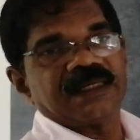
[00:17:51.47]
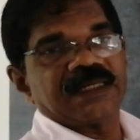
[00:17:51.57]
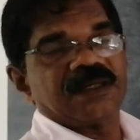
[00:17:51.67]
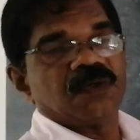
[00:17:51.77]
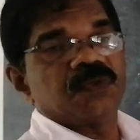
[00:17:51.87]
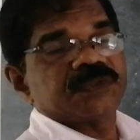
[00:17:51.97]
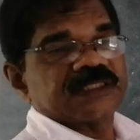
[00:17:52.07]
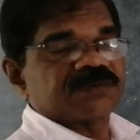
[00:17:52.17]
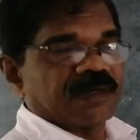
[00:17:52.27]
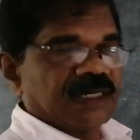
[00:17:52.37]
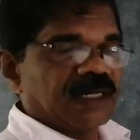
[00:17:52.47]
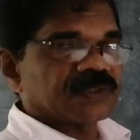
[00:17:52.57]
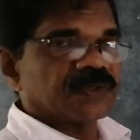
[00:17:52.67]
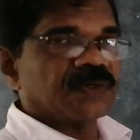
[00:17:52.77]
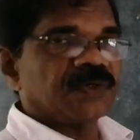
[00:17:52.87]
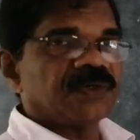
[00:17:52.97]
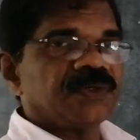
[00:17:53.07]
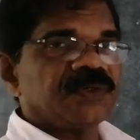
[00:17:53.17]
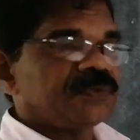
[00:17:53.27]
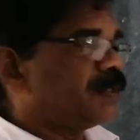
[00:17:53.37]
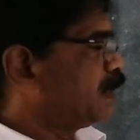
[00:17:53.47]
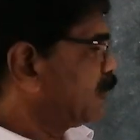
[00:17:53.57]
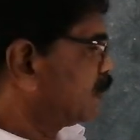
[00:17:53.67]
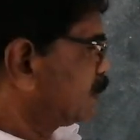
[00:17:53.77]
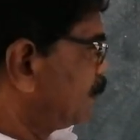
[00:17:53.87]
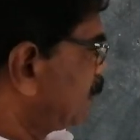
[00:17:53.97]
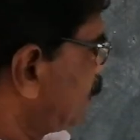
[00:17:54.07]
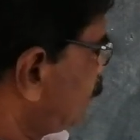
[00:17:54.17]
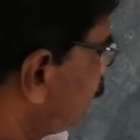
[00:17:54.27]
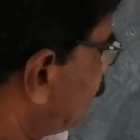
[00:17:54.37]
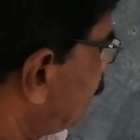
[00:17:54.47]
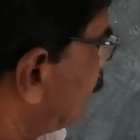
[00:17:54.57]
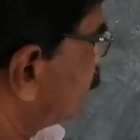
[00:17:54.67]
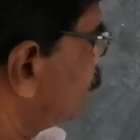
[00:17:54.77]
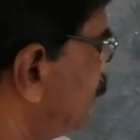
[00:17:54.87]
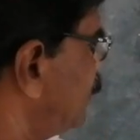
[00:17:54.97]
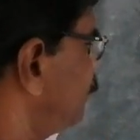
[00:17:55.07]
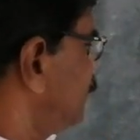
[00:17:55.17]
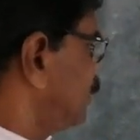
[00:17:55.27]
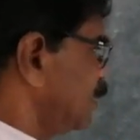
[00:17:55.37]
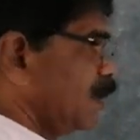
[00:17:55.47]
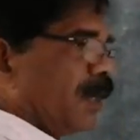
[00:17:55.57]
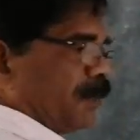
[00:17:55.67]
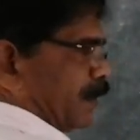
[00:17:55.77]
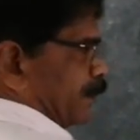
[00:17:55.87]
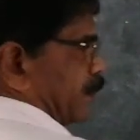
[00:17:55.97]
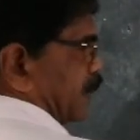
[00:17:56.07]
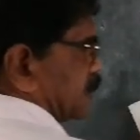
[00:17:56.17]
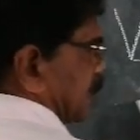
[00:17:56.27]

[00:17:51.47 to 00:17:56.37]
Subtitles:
it loses 1 electron to attain stability. We can explain with one more